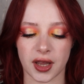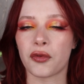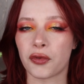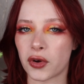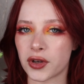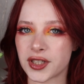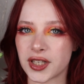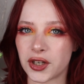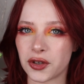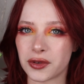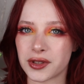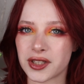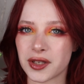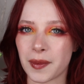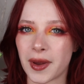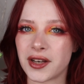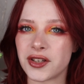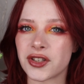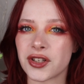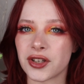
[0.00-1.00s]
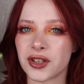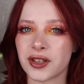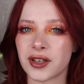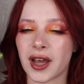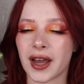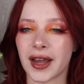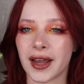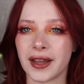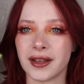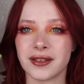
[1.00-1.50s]
Of course, I do want to mention
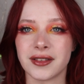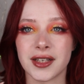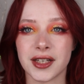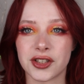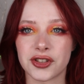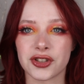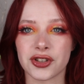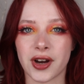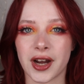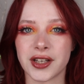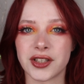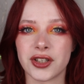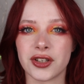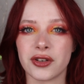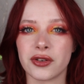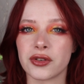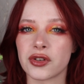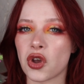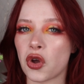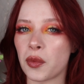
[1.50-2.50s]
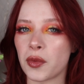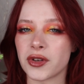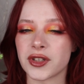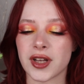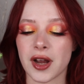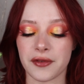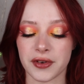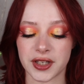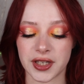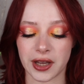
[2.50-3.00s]
I did try to use almost
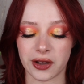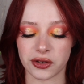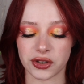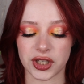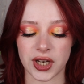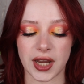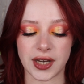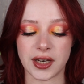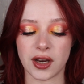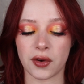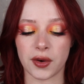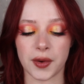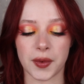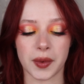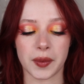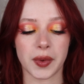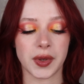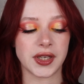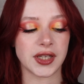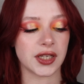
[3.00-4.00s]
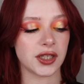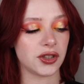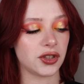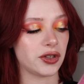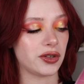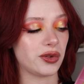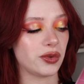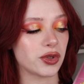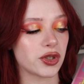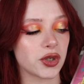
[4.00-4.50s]
every single shade. The only one we didn't
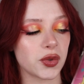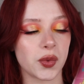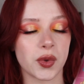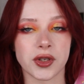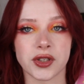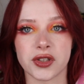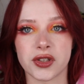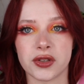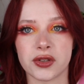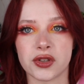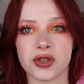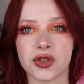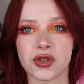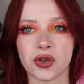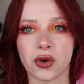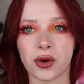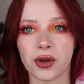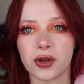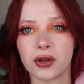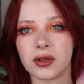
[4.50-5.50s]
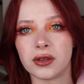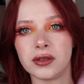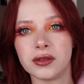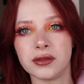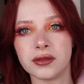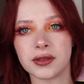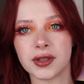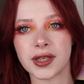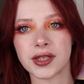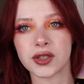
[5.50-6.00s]
use was Soil,
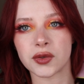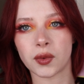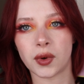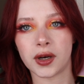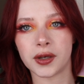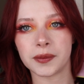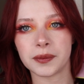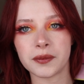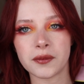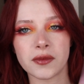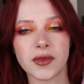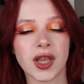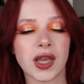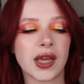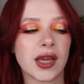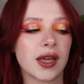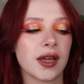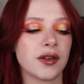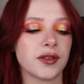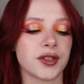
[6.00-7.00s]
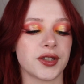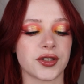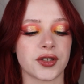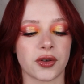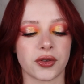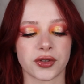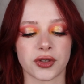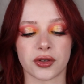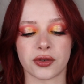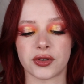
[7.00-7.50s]
this one, which is
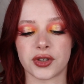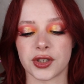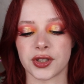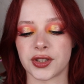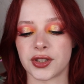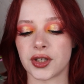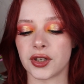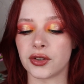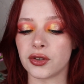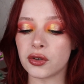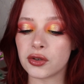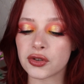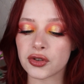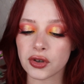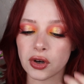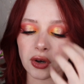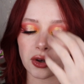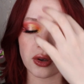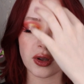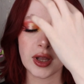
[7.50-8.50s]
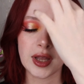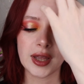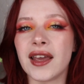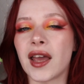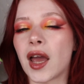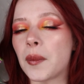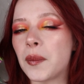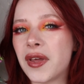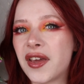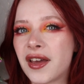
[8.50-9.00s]
also just a neutral.
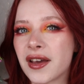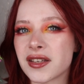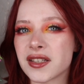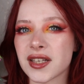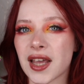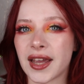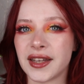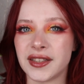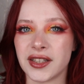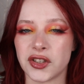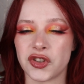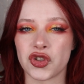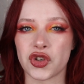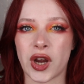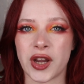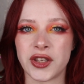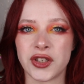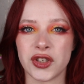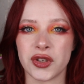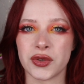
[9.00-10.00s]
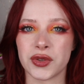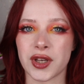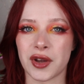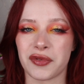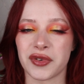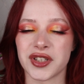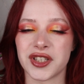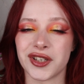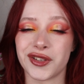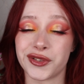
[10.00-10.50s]
And because I did try to use
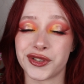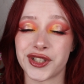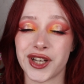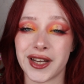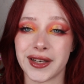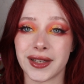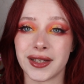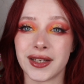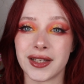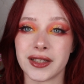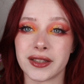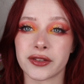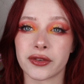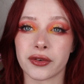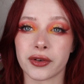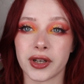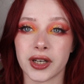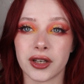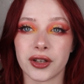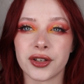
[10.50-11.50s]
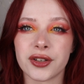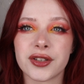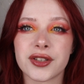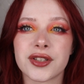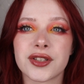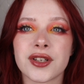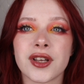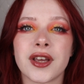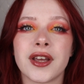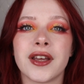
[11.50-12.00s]
every single shade in these 3
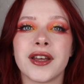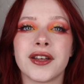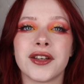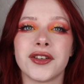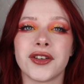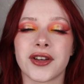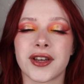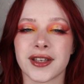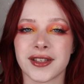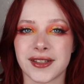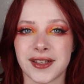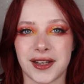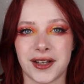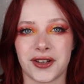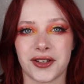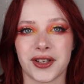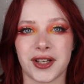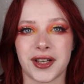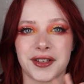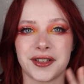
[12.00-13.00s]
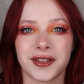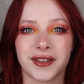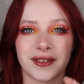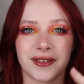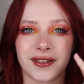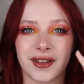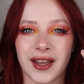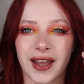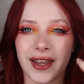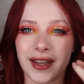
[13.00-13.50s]
looks, you can tell that
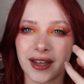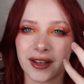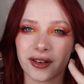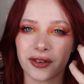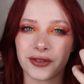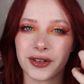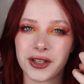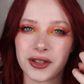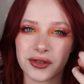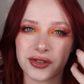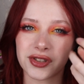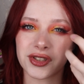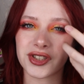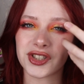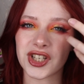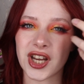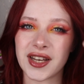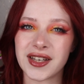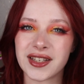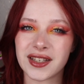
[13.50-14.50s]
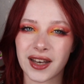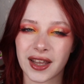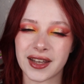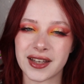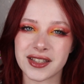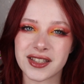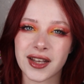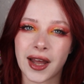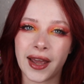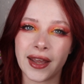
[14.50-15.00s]
I can only use the shade in like
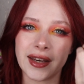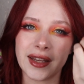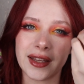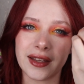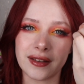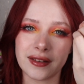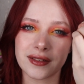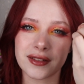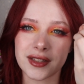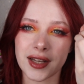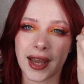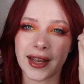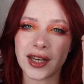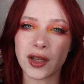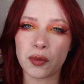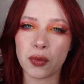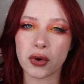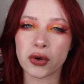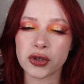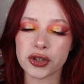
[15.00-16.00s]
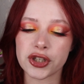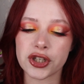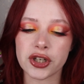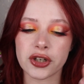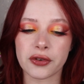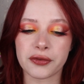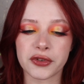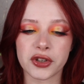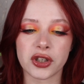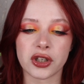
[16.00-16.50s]
a tiny portion
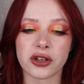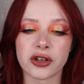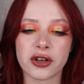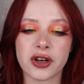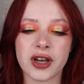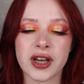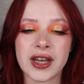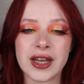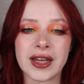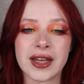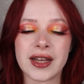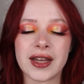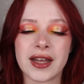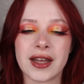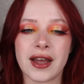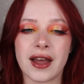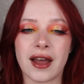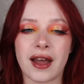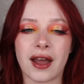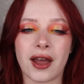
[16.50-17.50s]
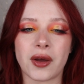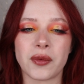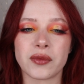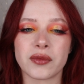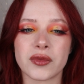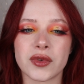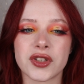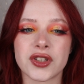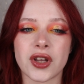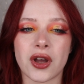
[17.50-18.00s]
of the look.
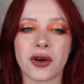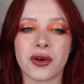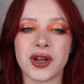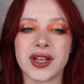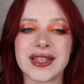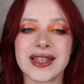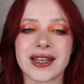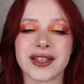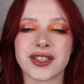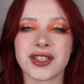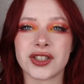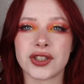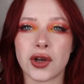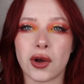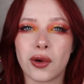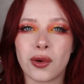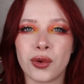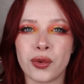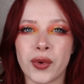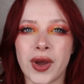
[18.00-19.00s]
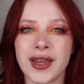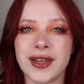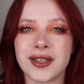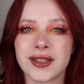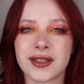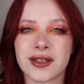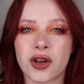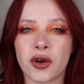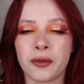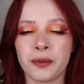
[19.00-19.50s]
So it doesn't
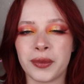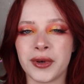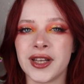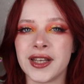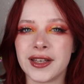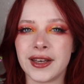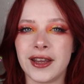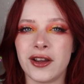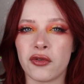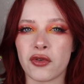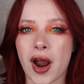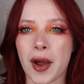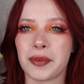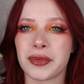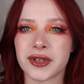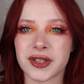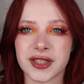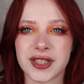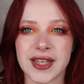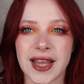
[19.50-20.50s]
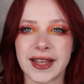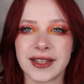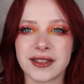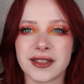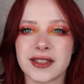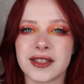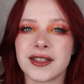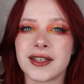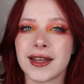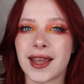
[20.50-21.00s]
always completely
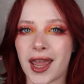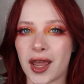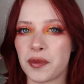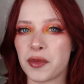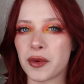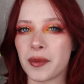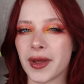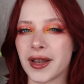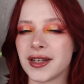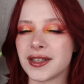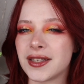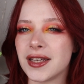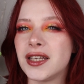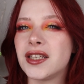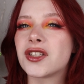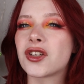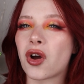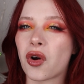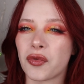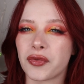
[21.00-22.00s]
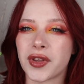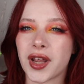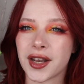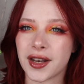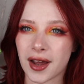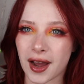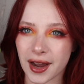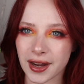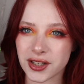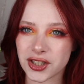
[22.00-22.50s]
represent the capabilities of
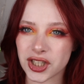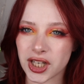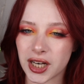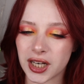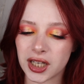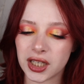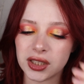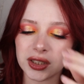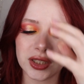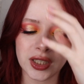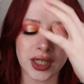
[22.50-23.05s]
that eyeshadow.